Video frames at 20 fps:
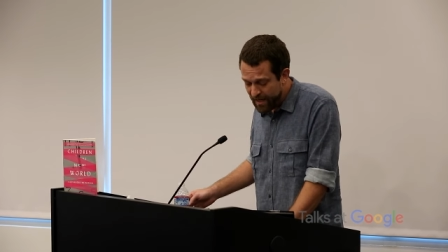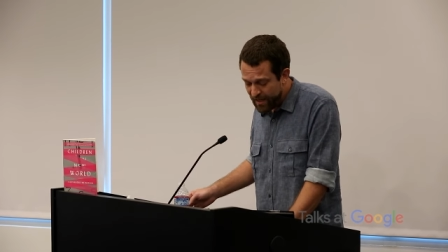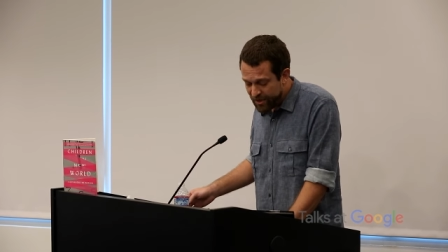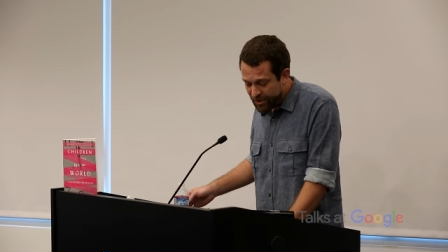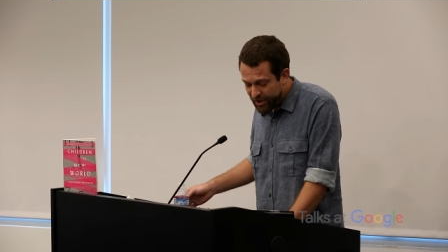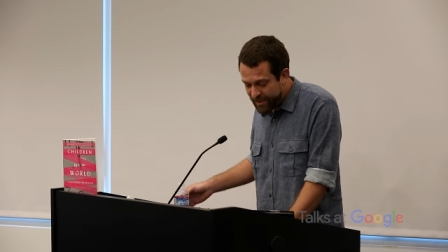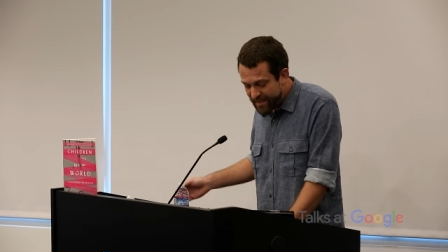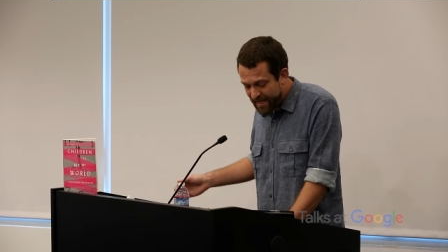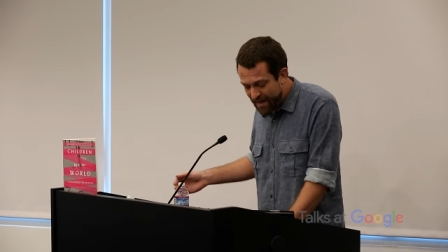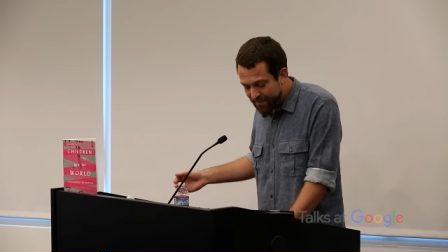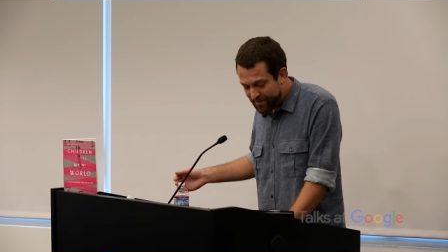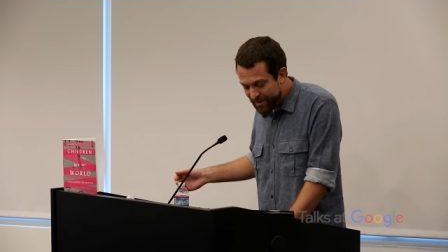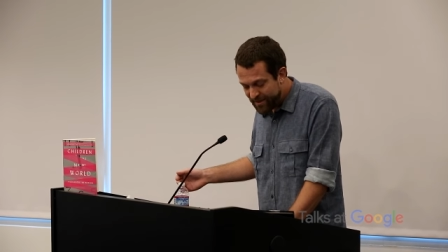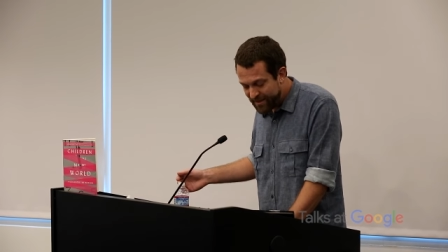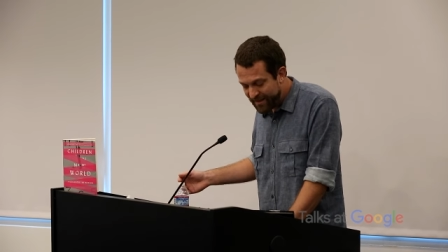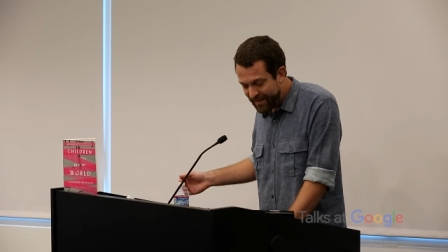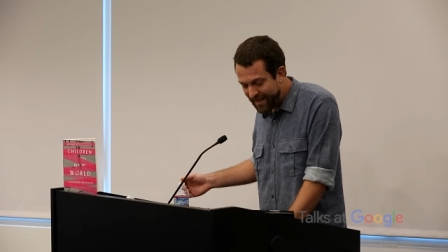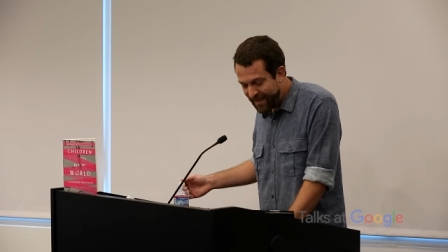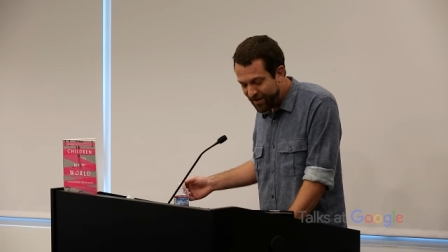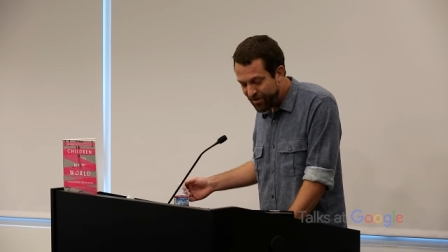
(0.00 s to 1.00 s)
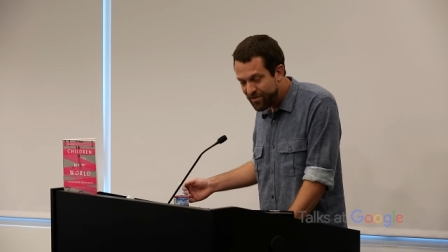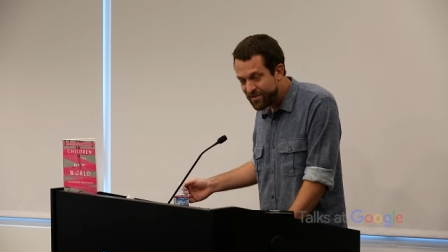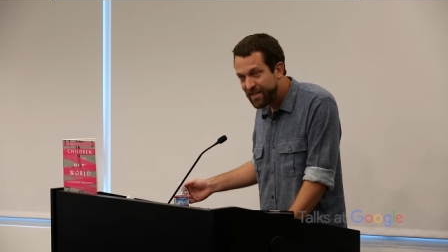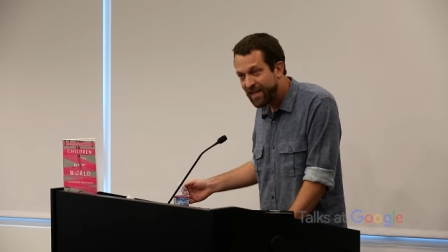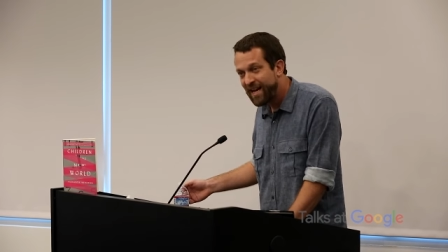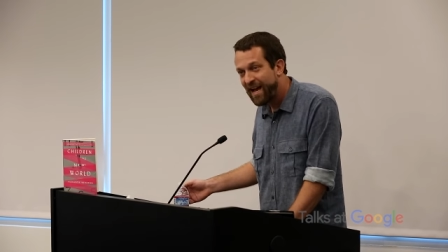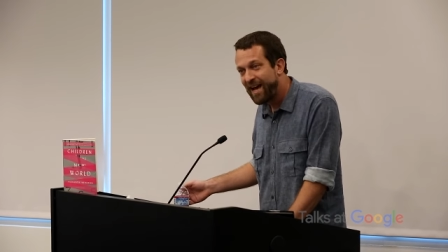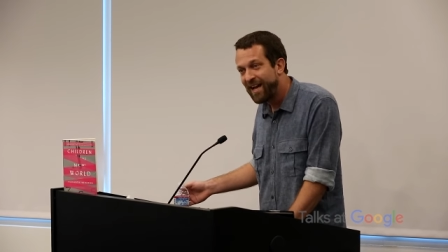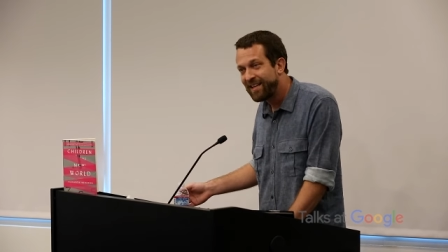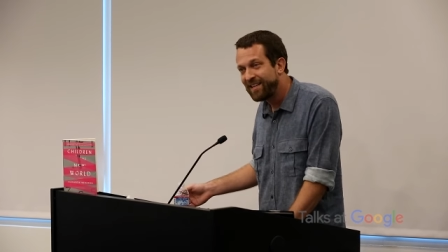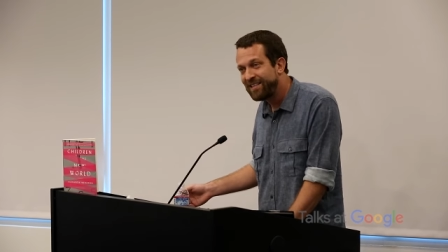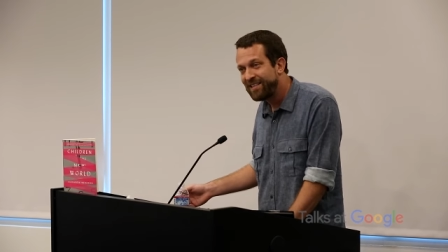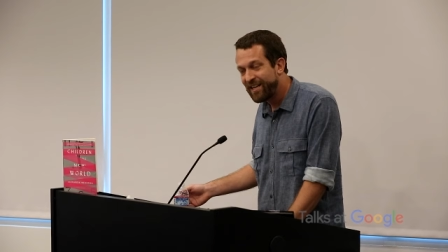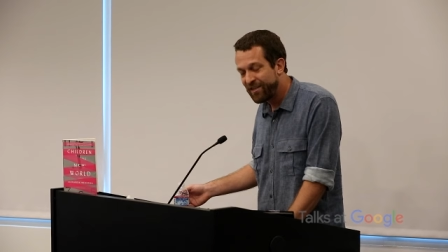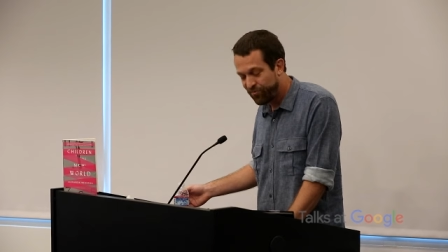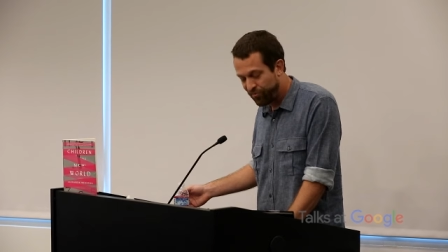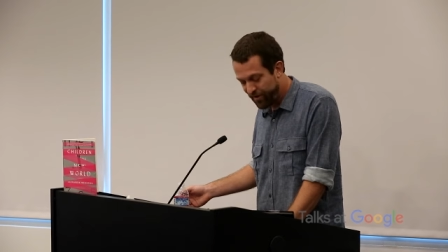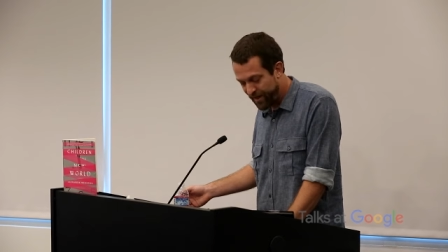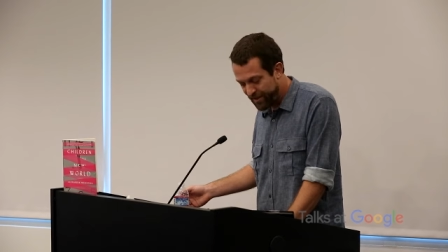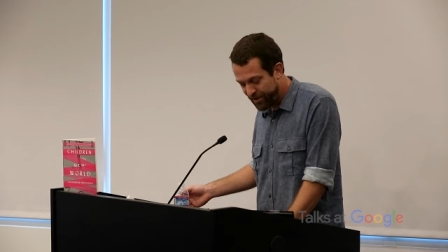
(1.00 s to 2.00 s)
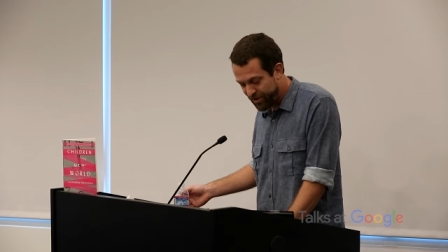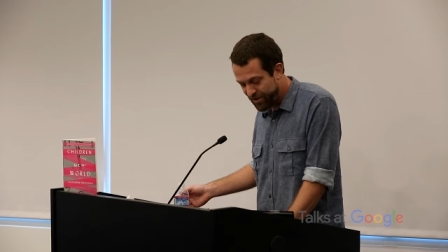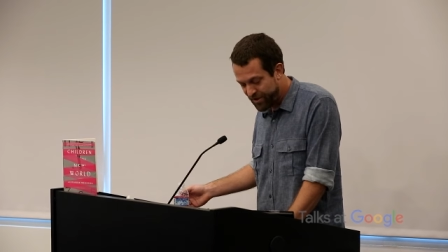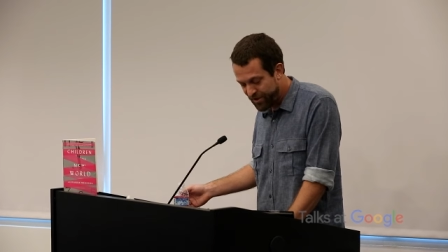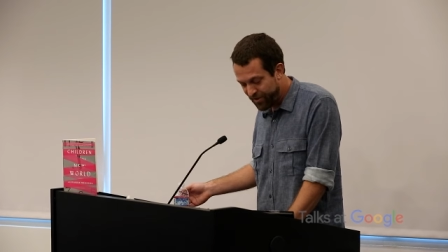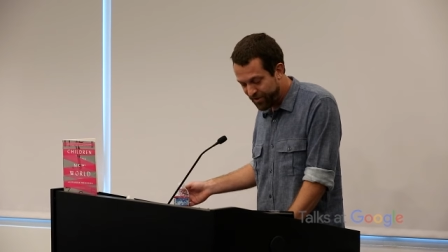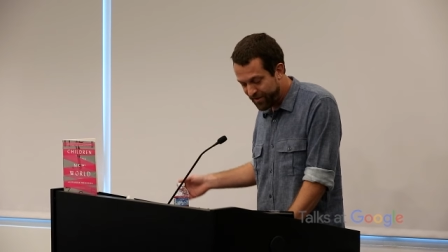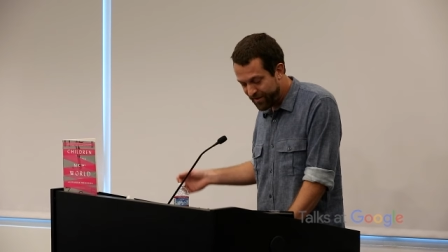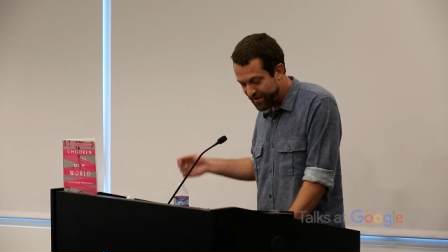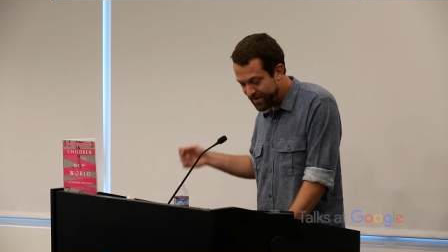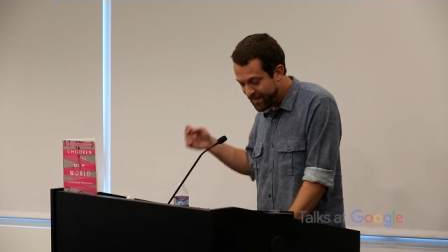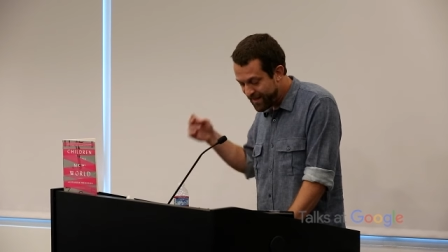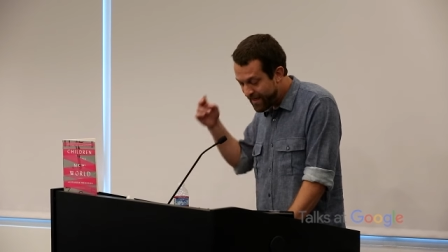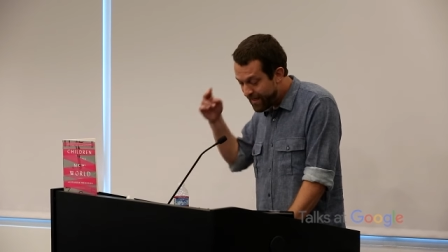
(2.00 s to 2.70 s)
she tapped into layers I hadn't yet registered.